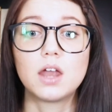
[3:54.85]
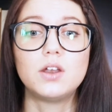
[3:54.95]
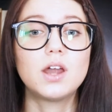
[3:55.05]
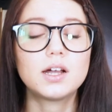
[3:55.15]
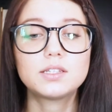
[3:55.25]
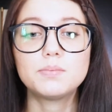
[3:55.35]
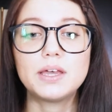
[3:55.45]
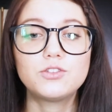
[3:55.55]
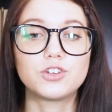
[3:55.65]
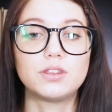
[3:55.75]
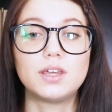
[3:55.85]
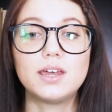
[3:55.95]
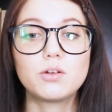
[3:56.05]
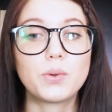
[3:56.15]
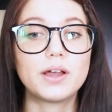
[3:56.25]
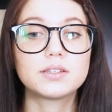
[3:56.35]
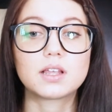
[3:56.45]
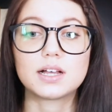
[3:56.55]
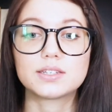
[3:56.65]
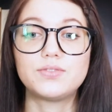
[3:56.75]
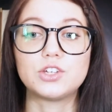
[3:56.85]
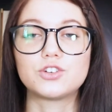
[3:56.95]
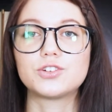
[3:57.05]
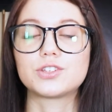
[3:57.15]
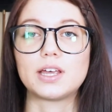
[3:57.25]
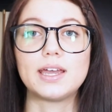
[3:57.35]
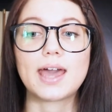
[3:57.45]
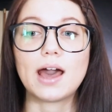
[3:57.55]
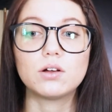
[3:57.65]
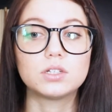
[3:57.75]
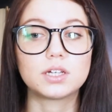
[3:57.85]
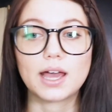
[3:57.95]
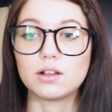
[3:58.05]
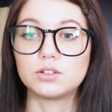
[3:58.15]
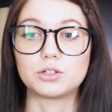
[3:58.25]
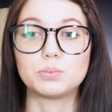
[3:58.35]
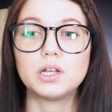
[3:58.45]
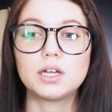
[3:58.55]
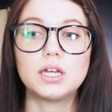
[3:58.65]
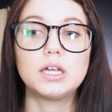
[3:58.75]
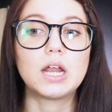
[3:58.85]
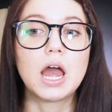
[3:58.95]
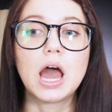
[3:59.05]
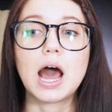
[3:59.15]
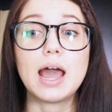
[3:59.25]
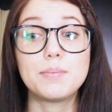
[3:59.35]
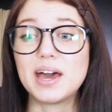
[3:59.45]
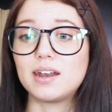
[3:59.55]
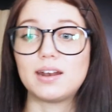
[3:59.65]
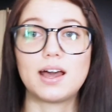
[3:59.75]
not to mention the enterprise-class features like Outlook Calendar plugin, iPad and